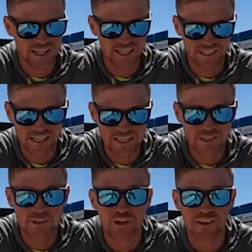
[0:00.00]
and
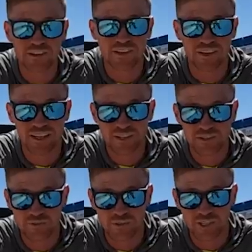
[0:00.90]
landed directly on
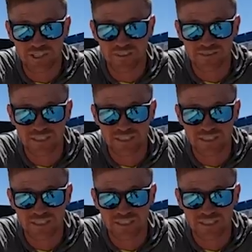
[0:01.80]
Allie's foot.